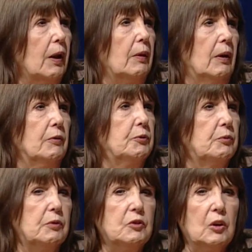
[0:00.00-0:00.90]
I love
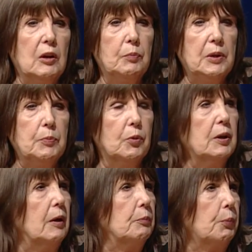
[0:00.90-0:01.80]
seeing people
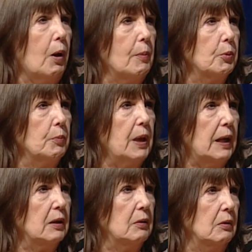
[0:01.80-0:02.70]
get proper
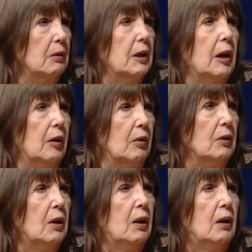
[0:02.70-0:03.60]
medical care,
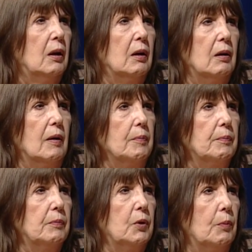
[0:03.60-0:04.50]

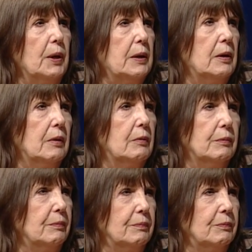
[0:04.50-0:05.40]
making
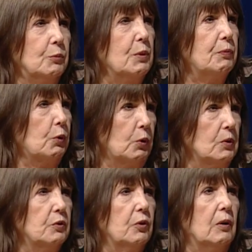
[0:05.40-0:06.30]
referrals.